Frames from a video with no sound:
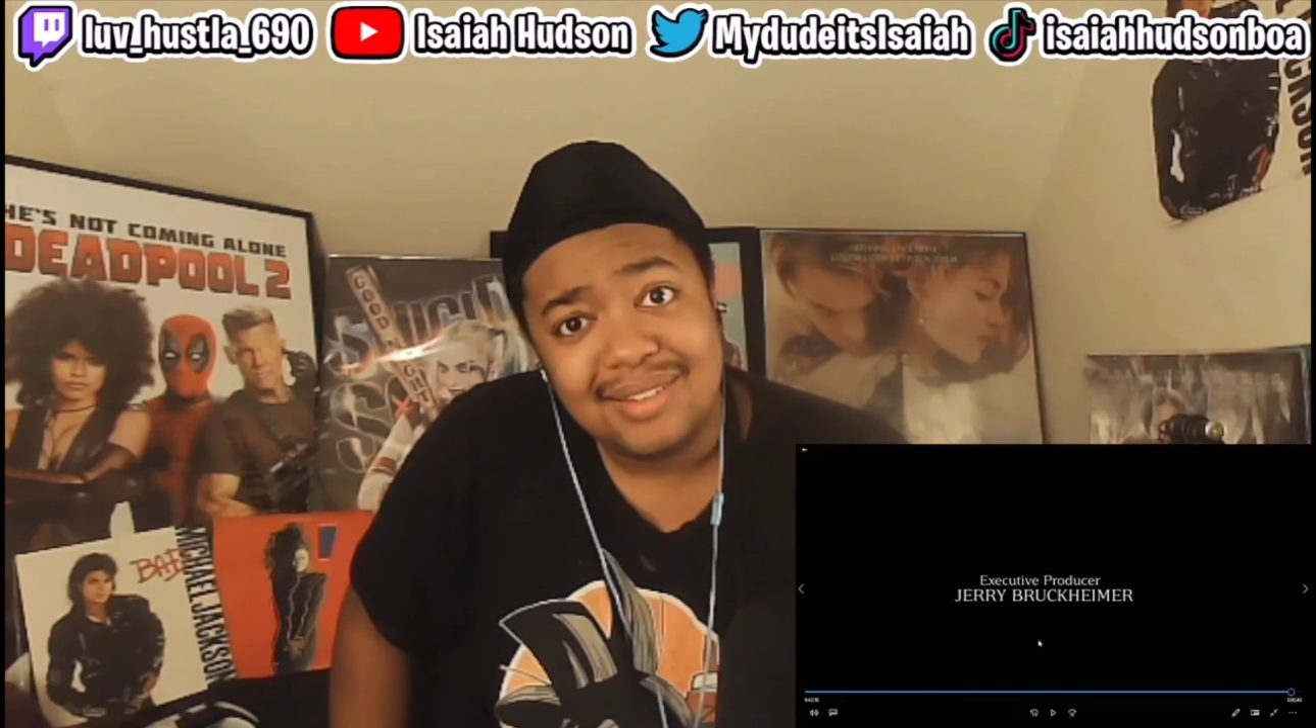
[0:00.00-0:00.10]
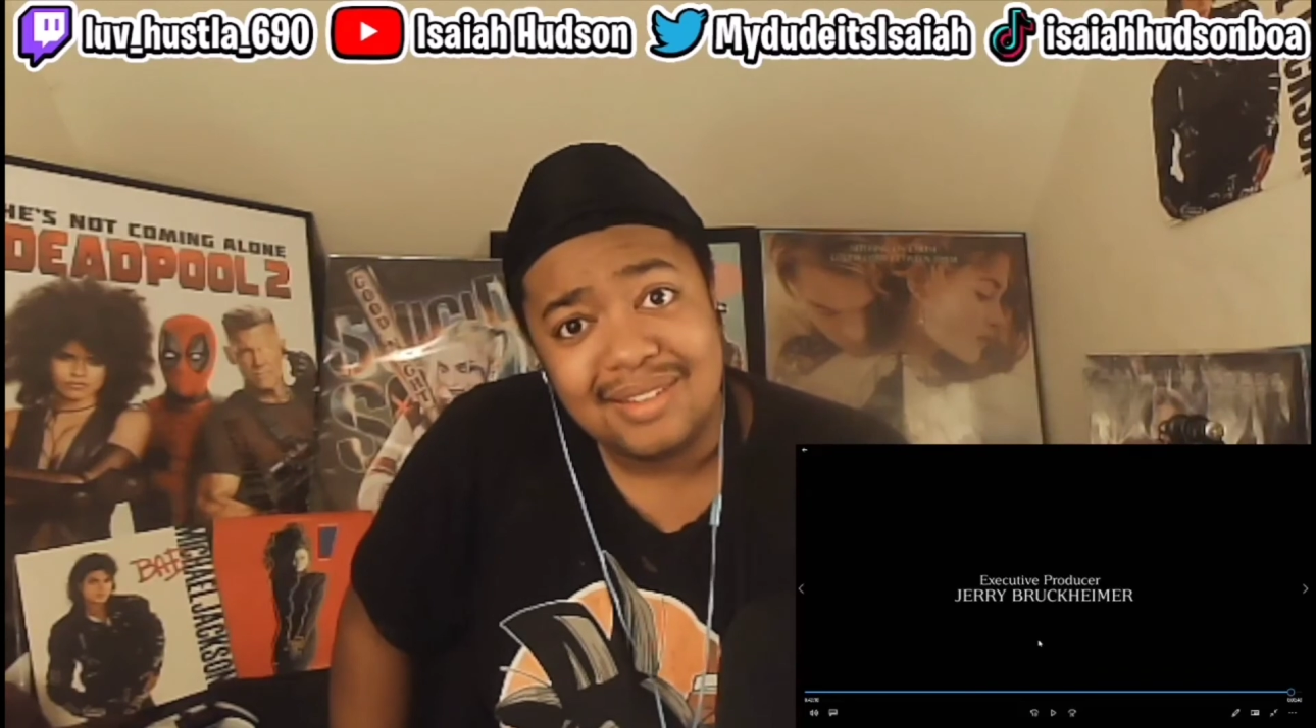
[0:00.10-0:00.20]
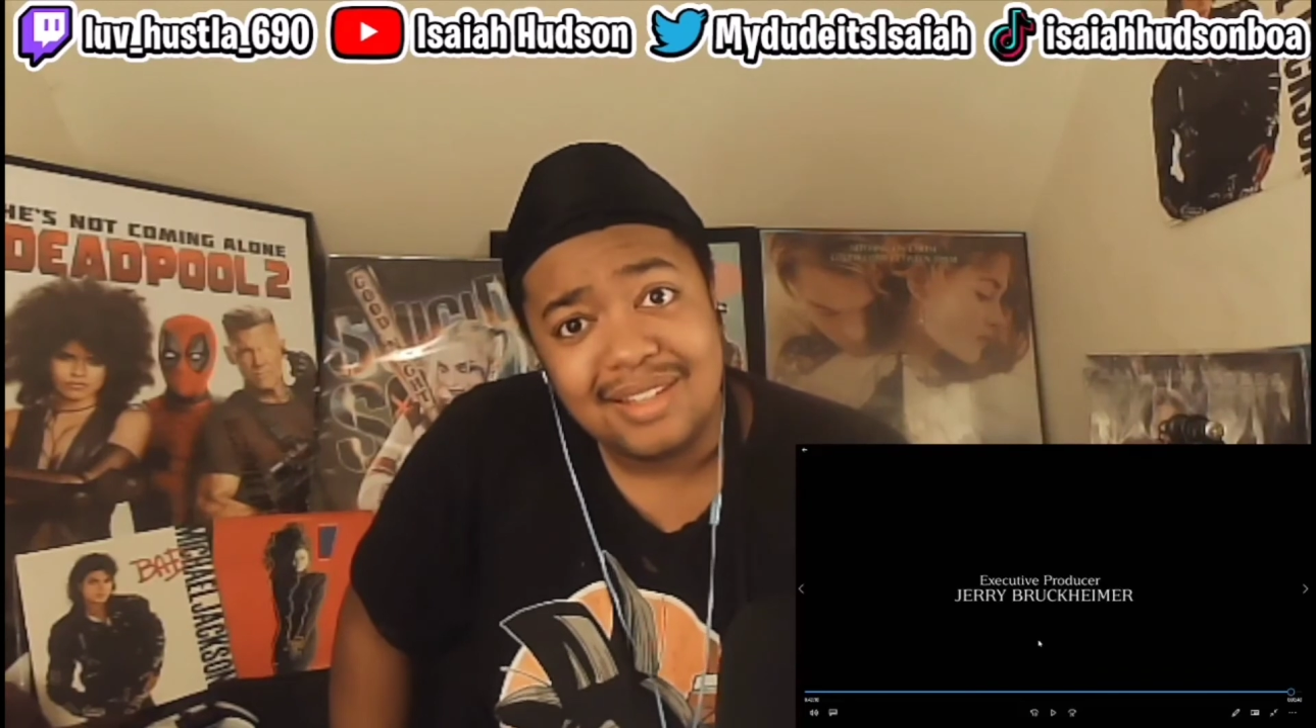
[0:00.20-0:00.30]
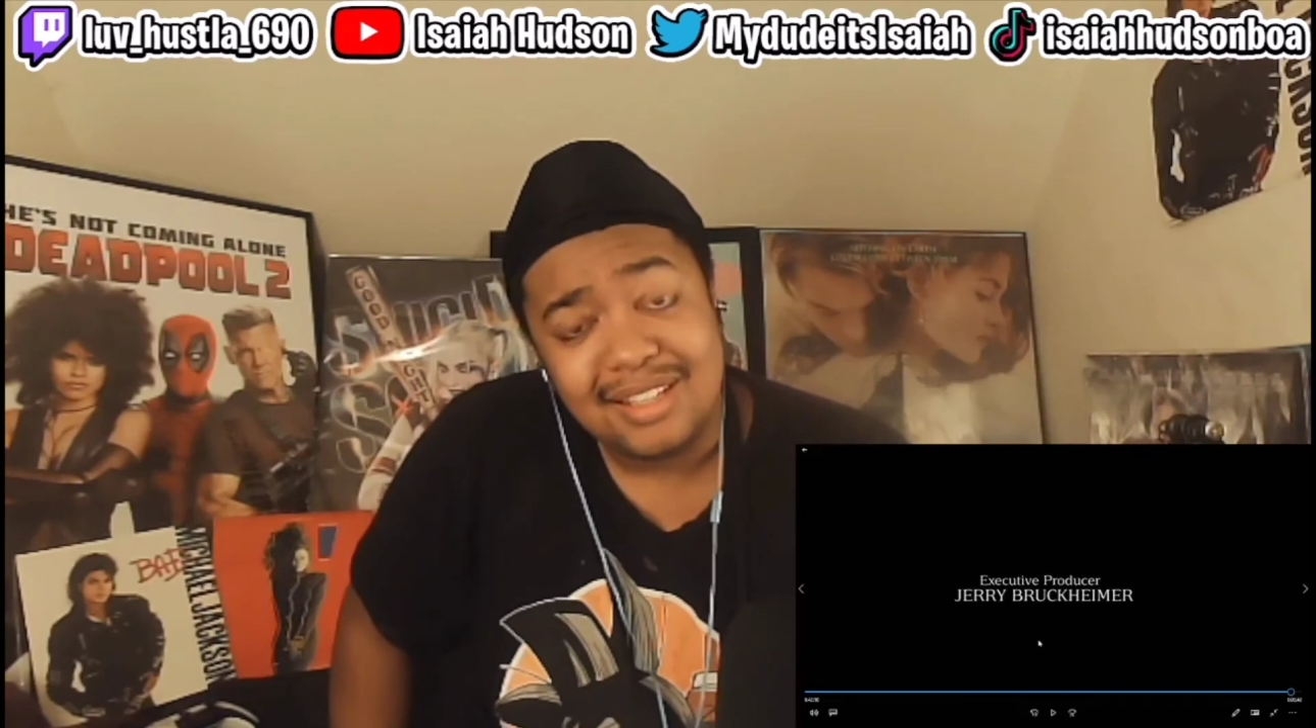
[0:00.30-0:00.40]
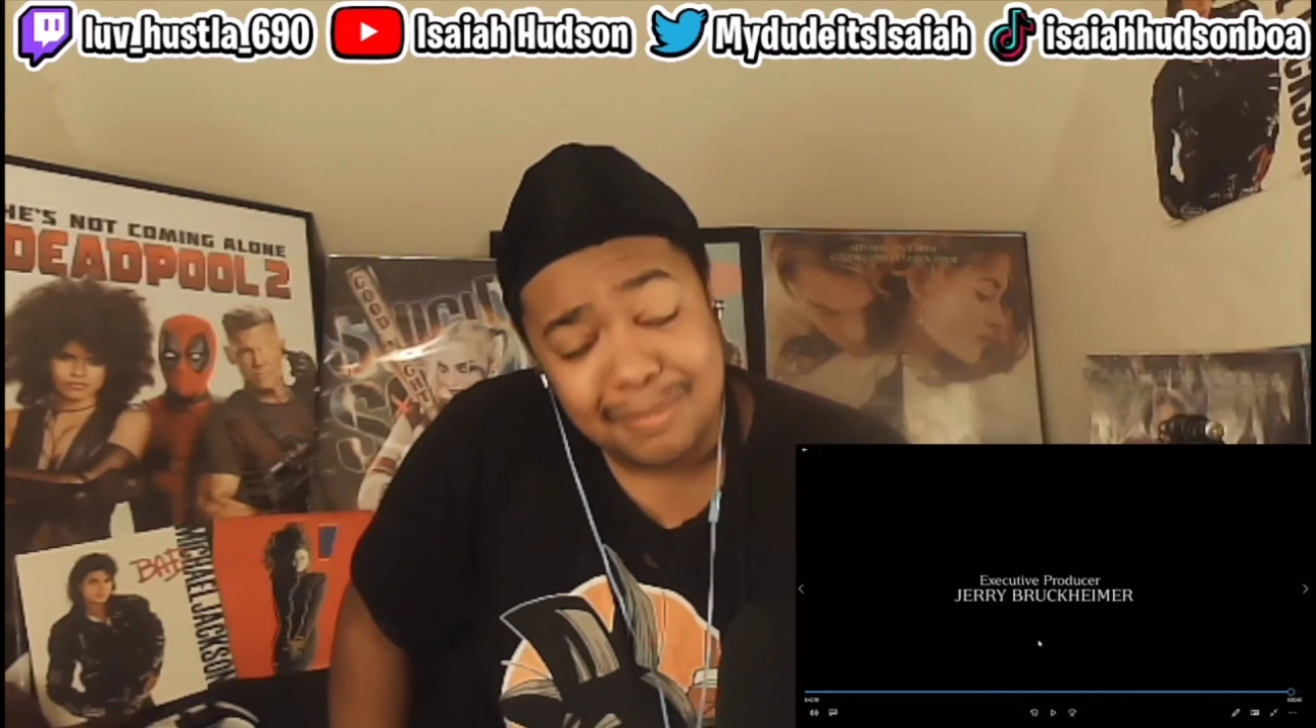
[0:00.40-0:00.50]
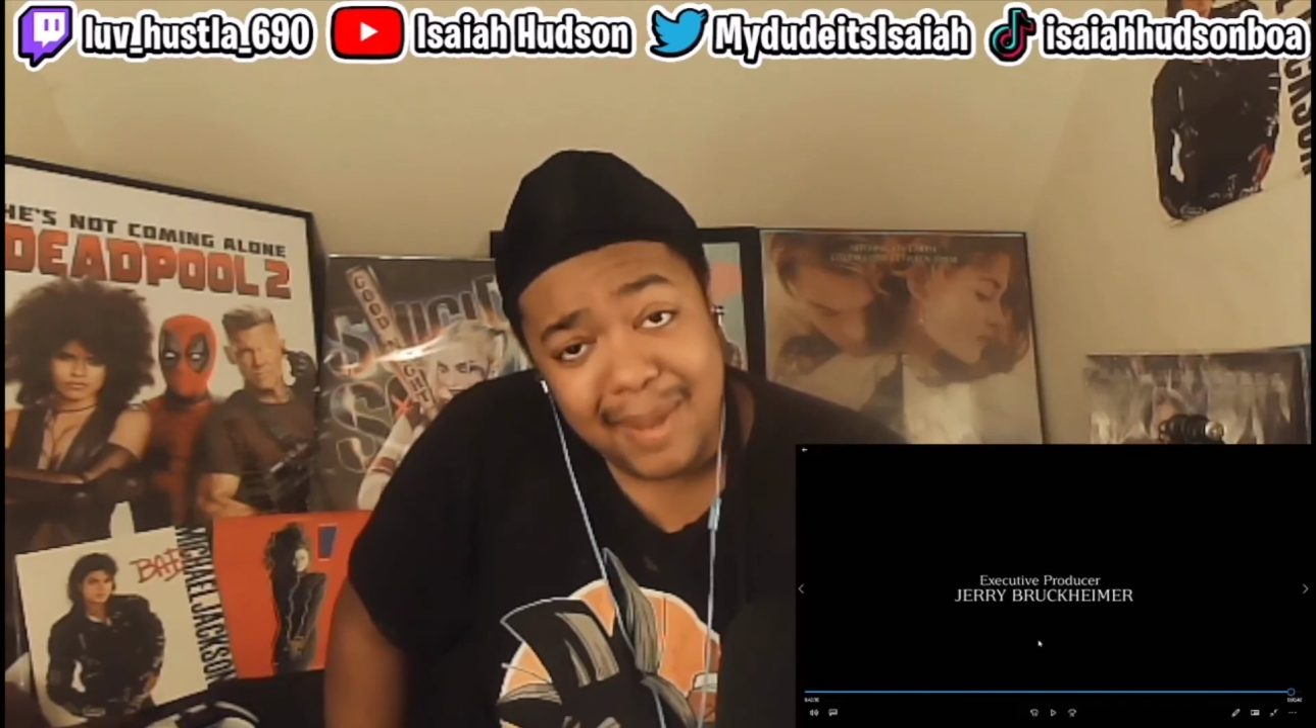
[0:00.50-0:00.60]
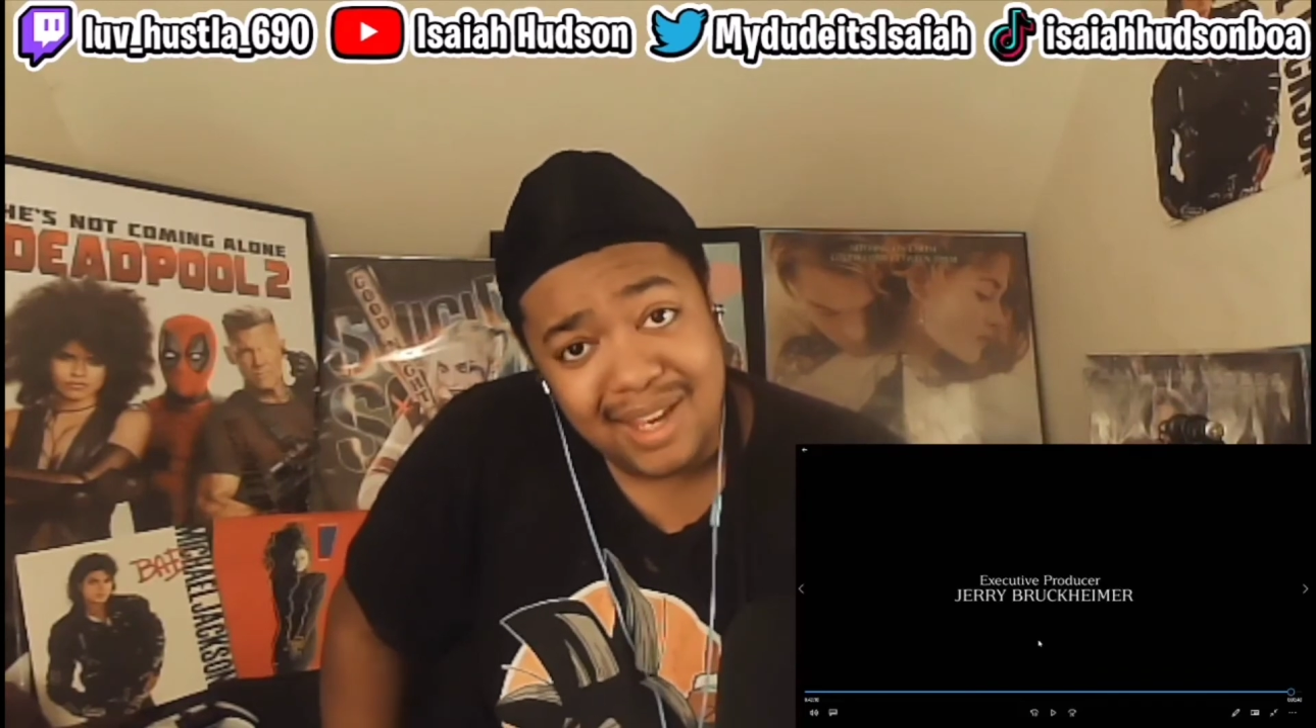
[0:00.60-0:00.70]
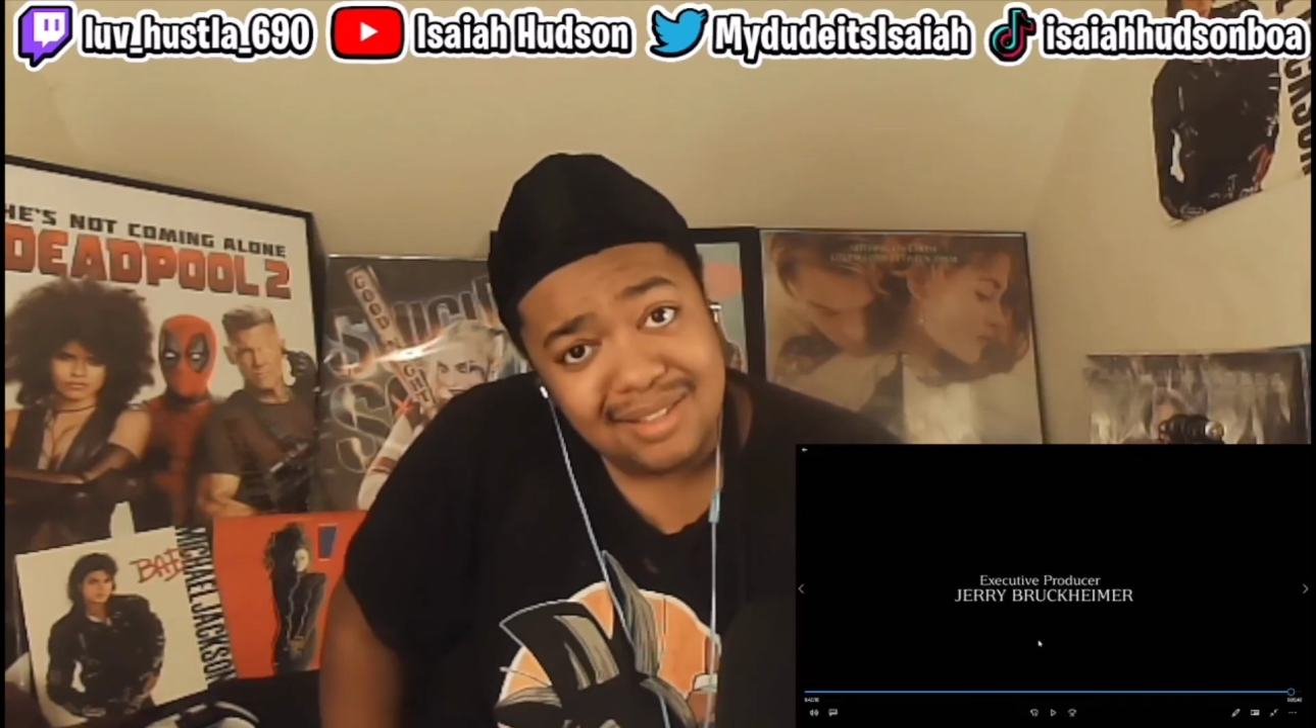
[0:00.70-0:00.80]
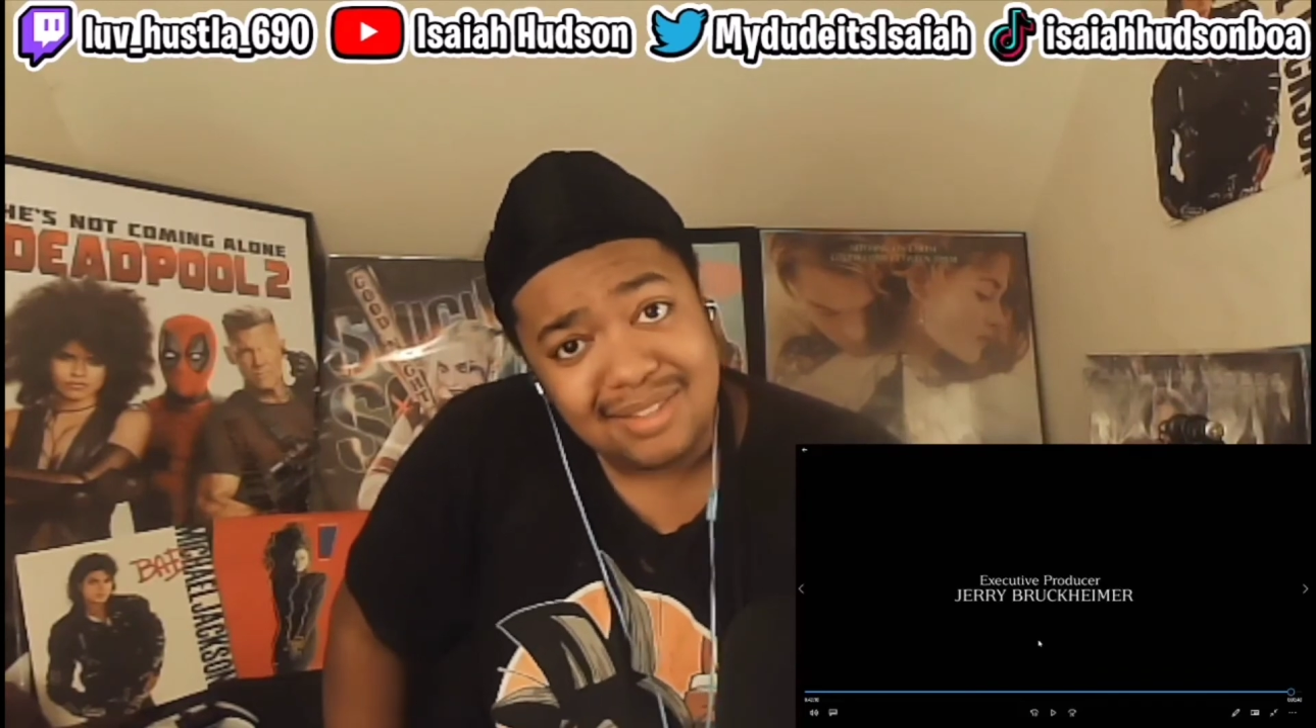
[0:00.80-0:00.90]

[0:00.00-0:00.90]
Is Maze